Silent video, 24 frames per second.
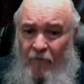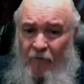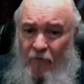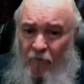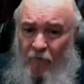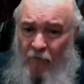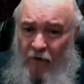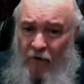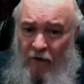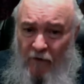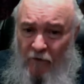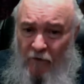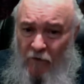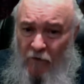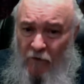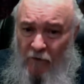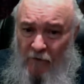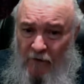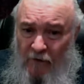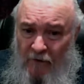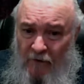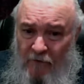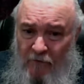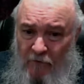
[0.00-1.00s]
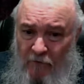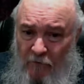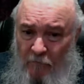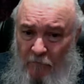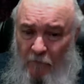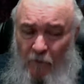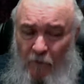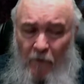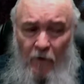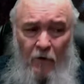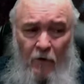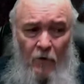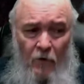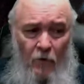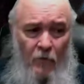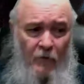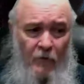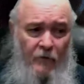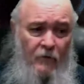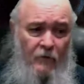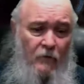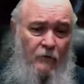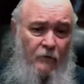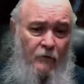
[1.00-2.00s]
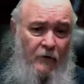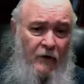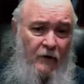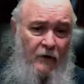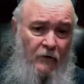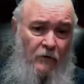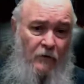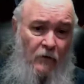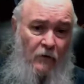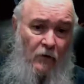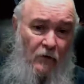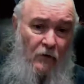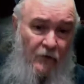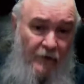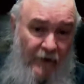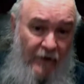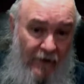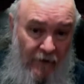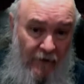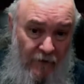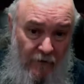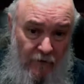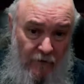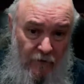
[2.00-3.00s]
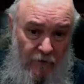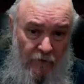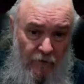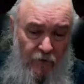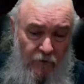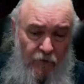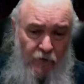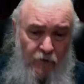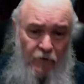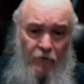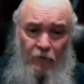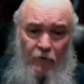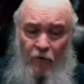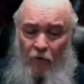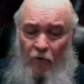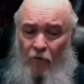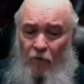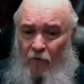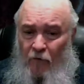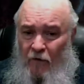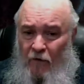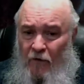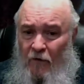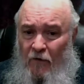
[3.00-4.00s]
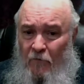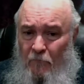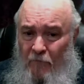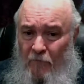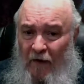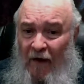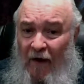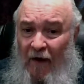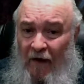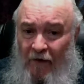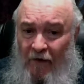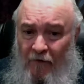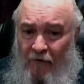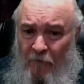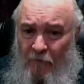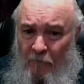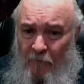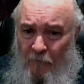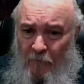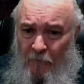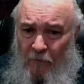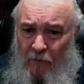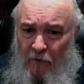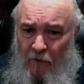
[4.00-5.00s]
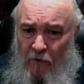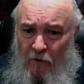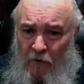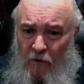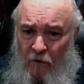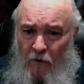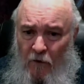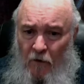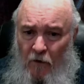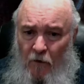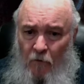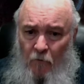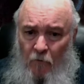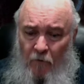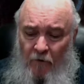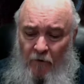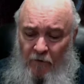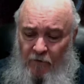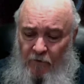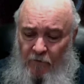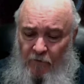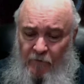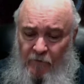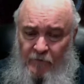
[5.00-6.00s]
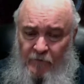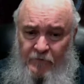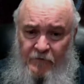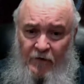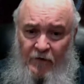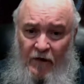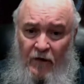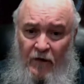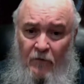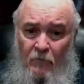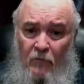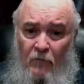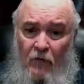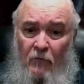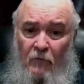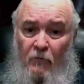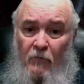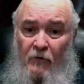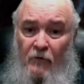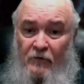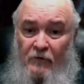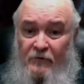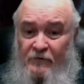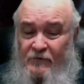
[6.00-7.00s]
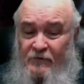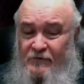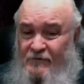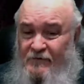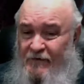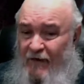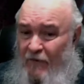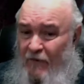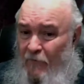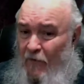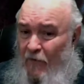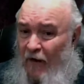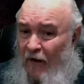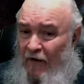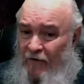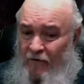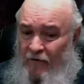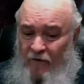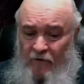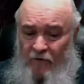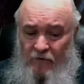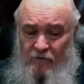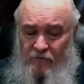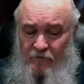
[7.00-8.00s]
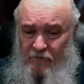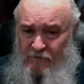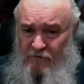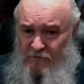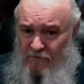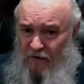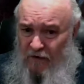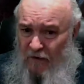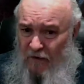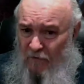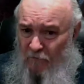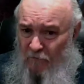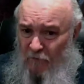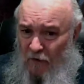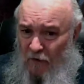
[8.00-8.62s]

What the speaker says: in reincarnation, when you're reincarnated, you don't come back with the same memories, the same ideas, the same